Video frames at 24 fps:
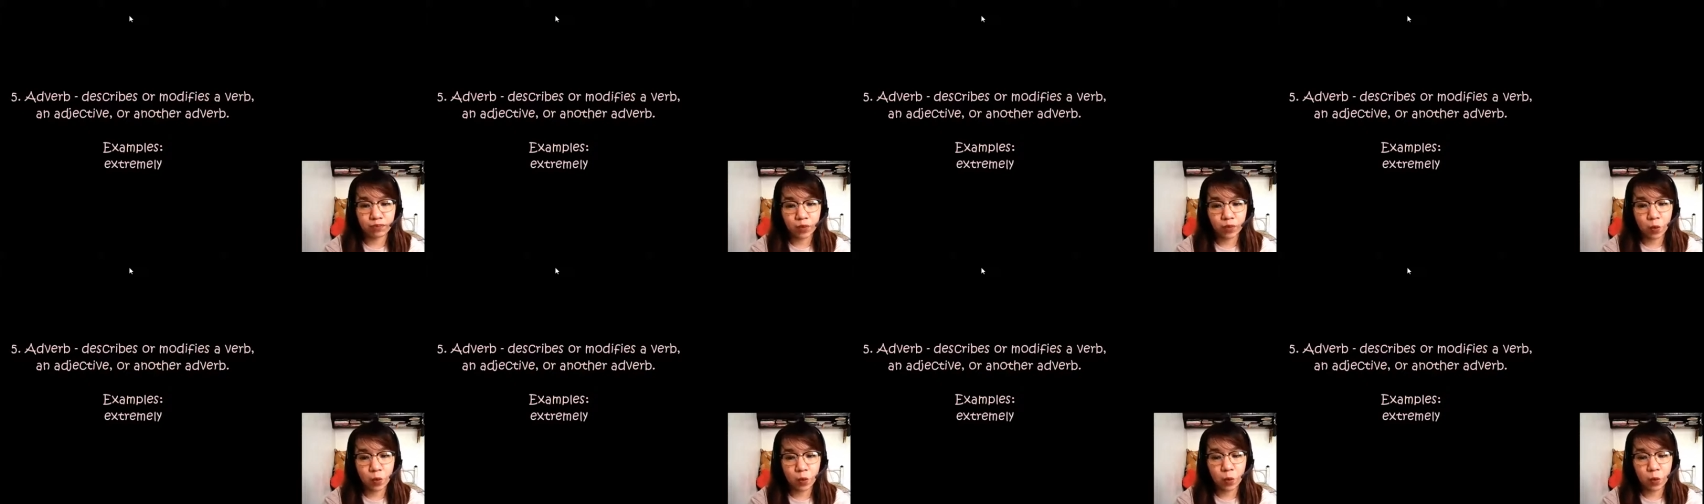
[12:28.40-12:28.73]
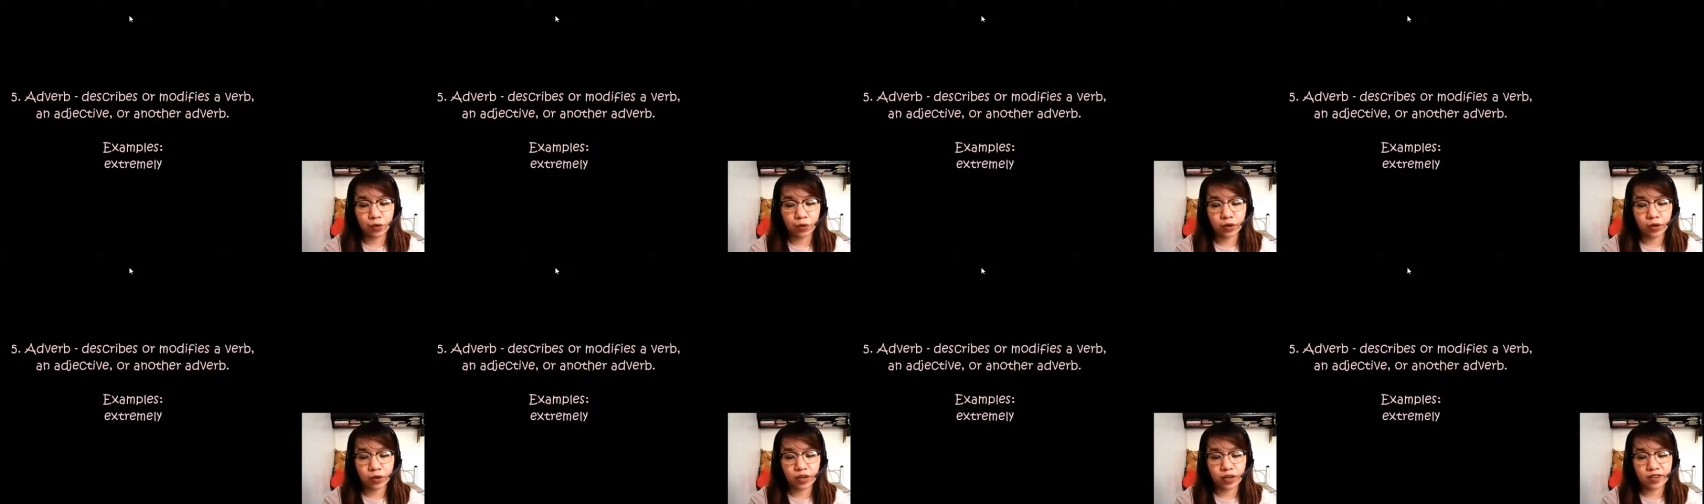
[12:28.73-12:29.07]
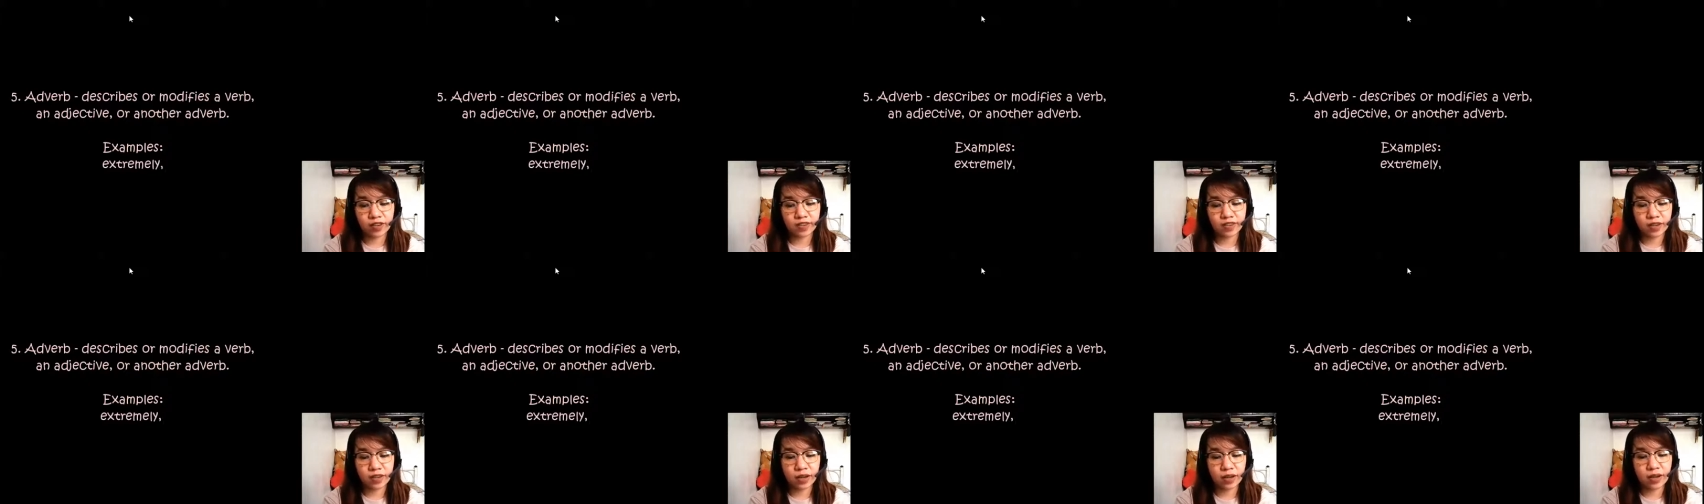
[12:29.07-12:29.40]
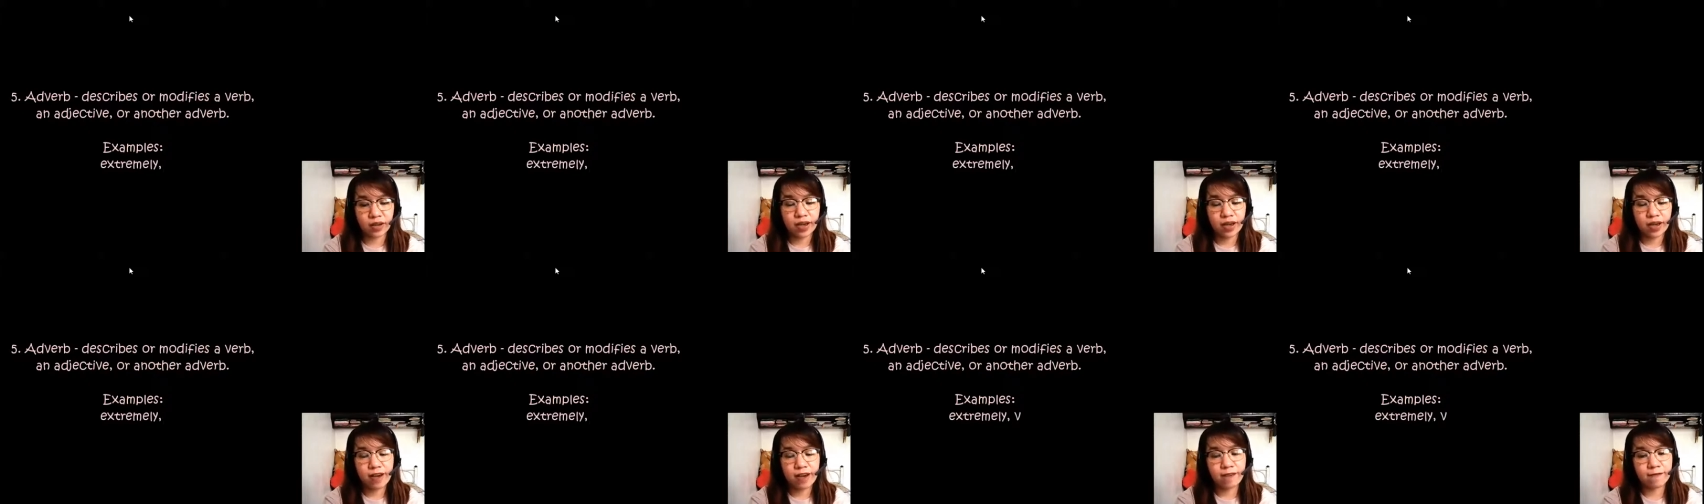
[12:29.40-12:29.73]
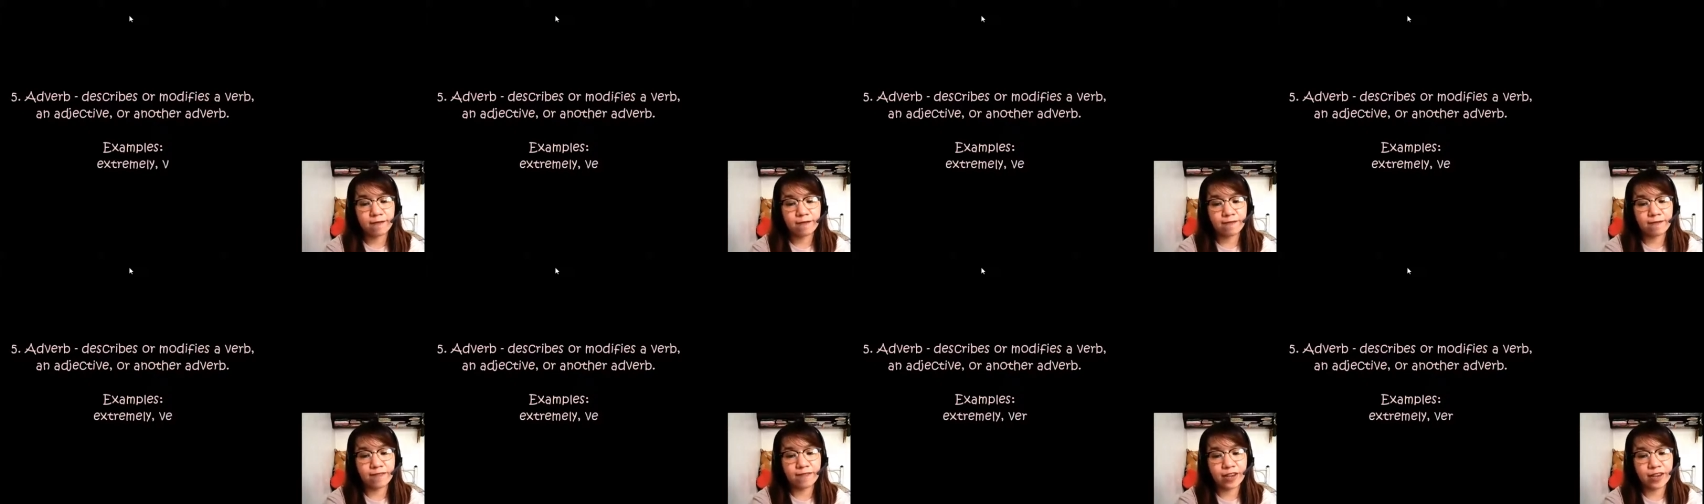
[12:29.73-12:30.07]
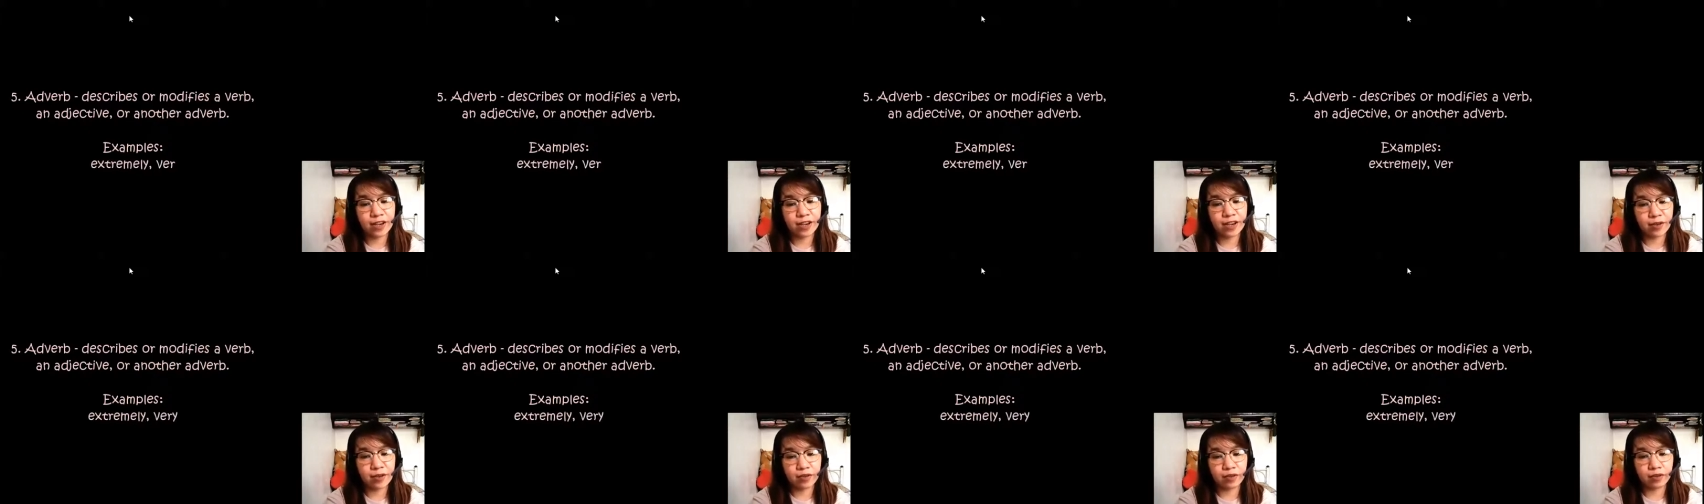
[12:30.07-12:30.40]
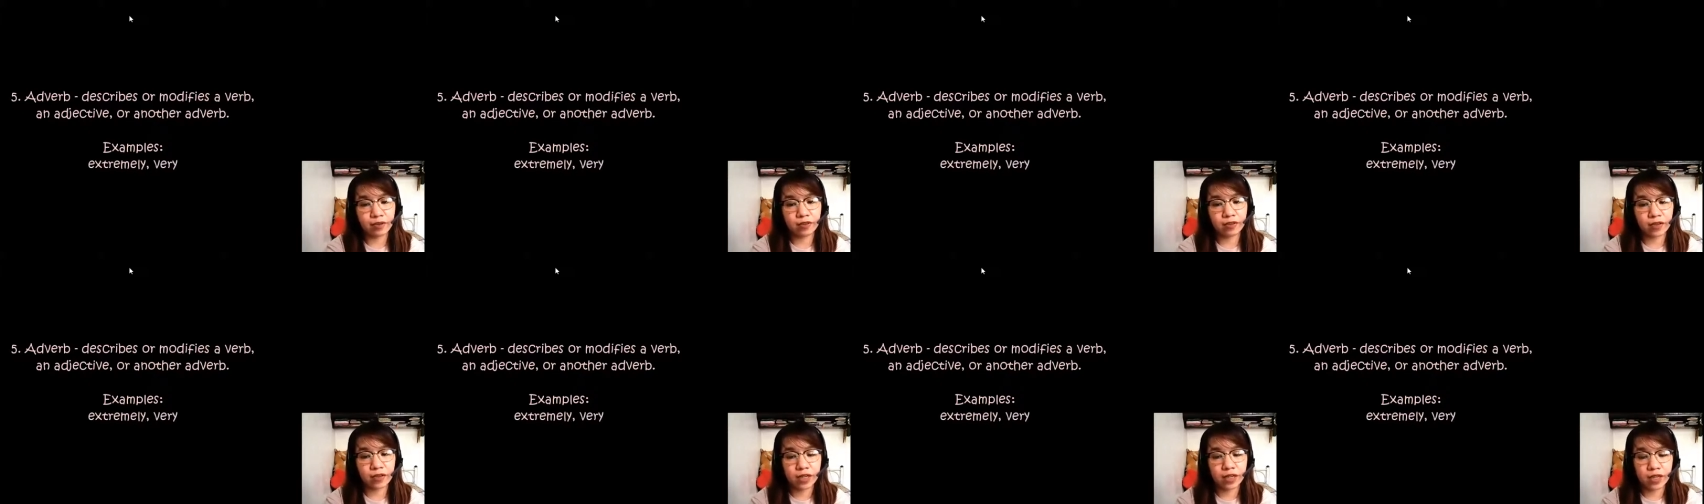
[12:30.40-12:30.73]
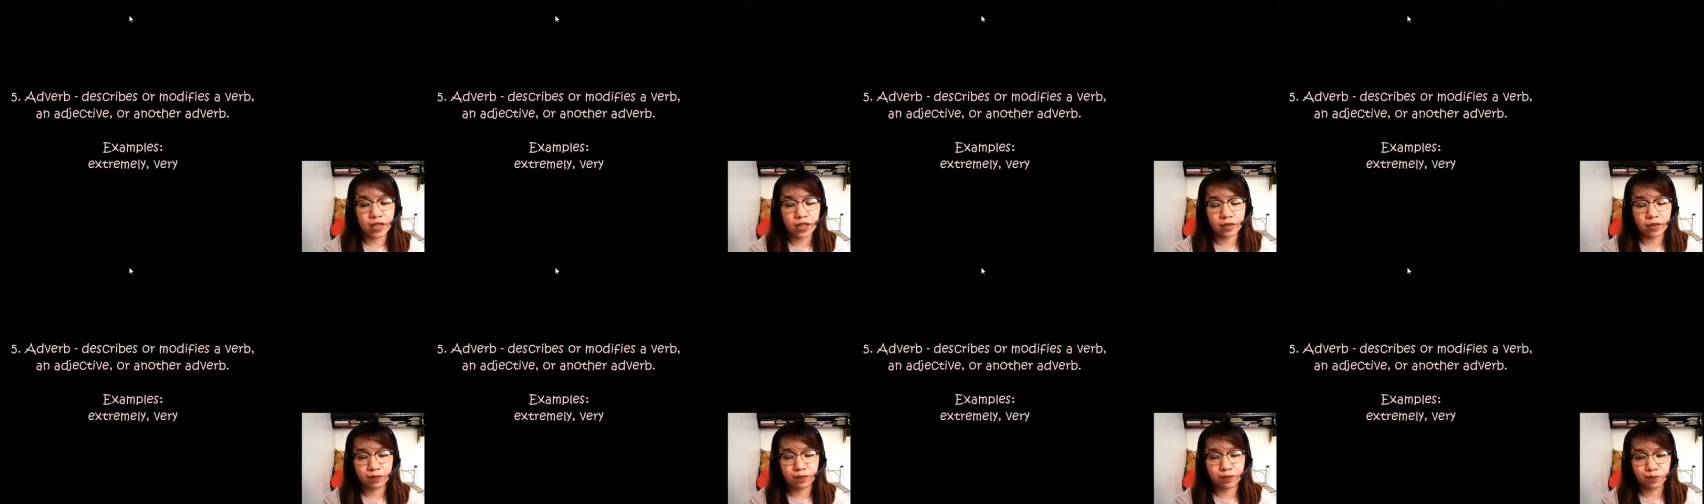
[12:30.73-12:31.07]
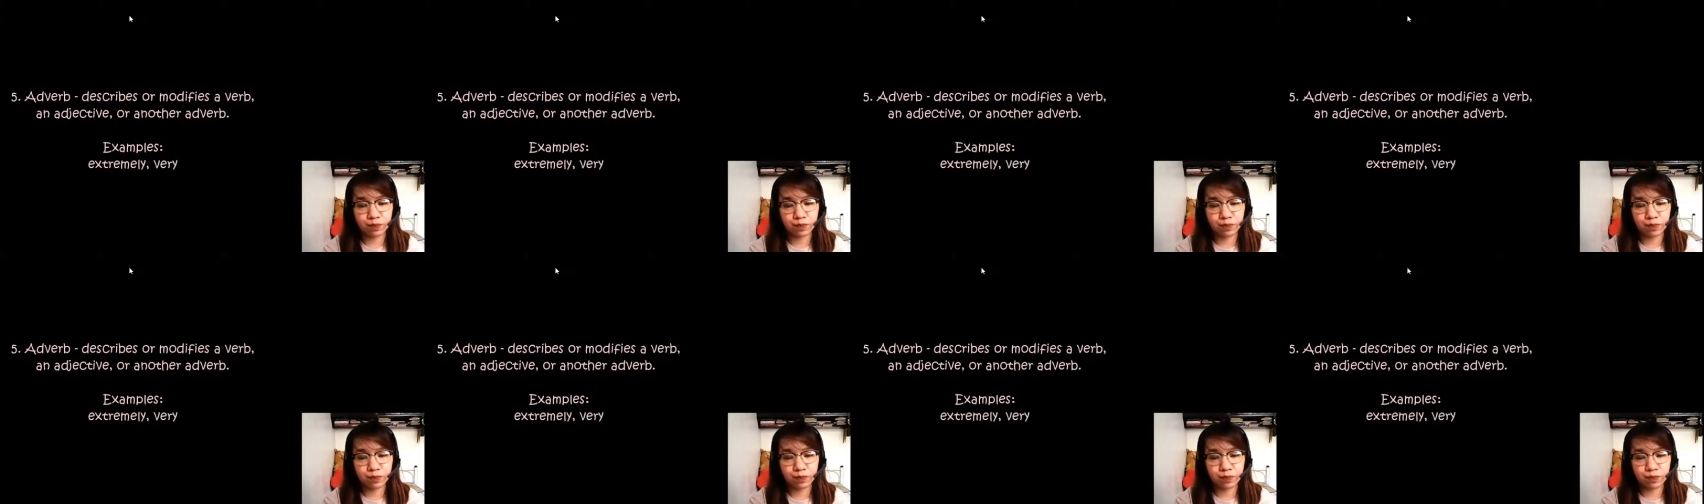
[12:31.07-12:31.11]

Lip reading: or let's say very.